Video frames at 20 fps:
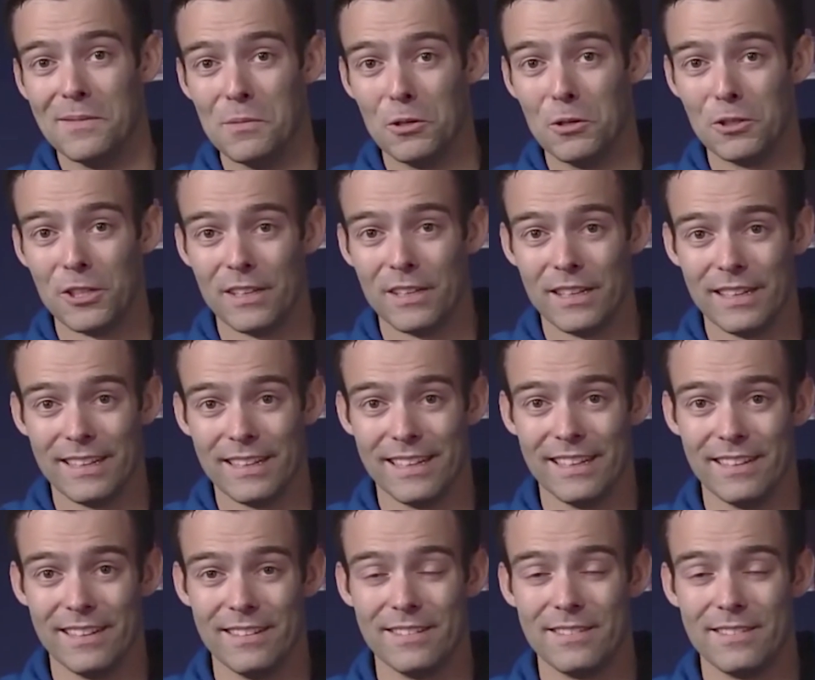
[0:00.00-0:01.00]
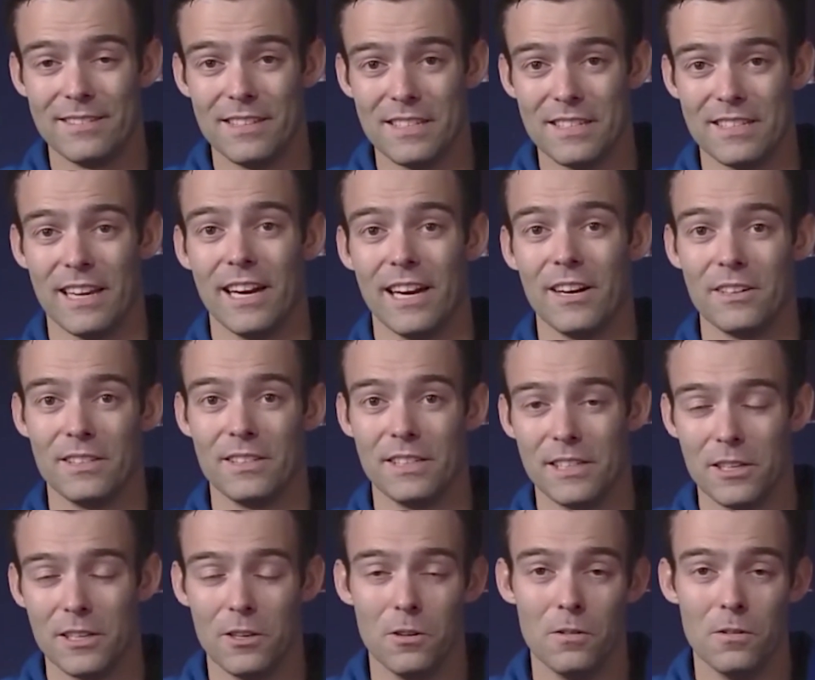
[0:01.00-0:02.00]
emotion and, and desire to
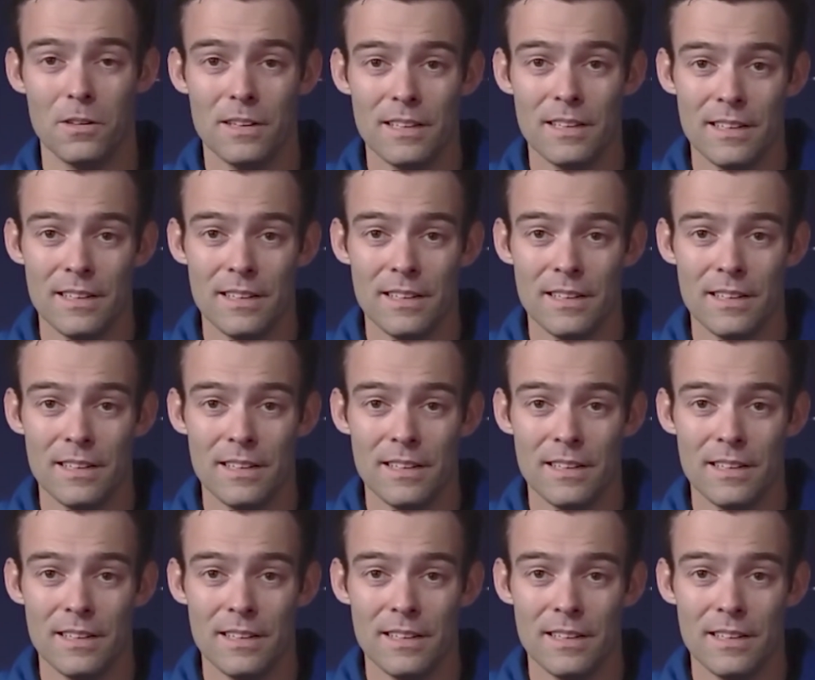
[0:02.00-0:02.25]
go,